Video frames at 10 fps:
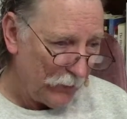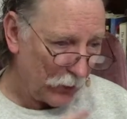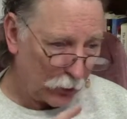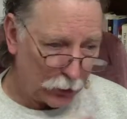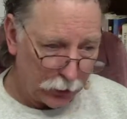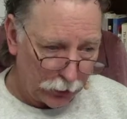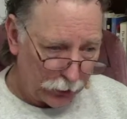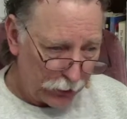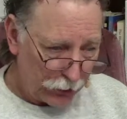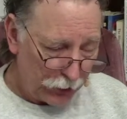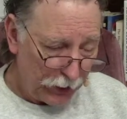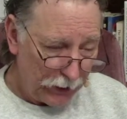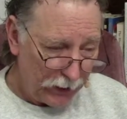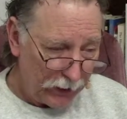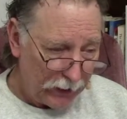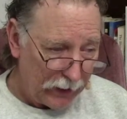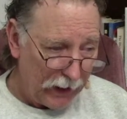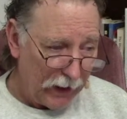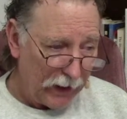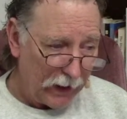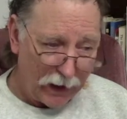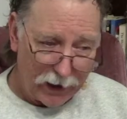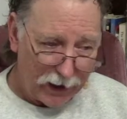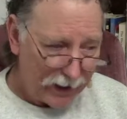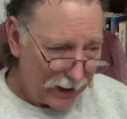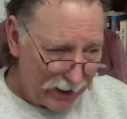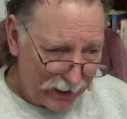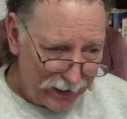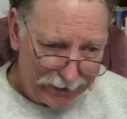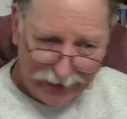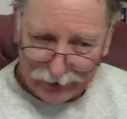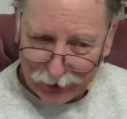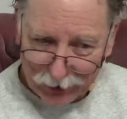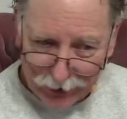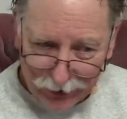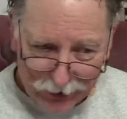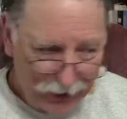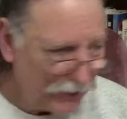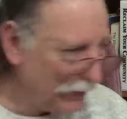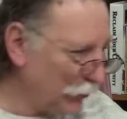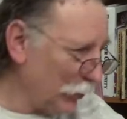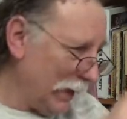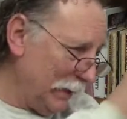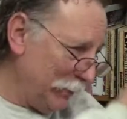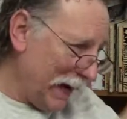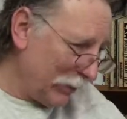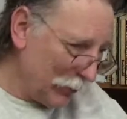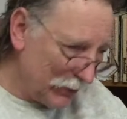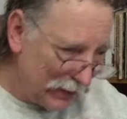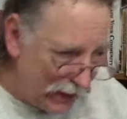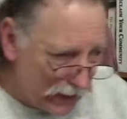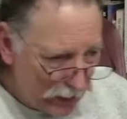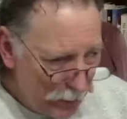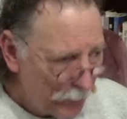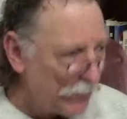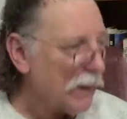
The Clergy. Not the Clergy. Let's try it backwards again.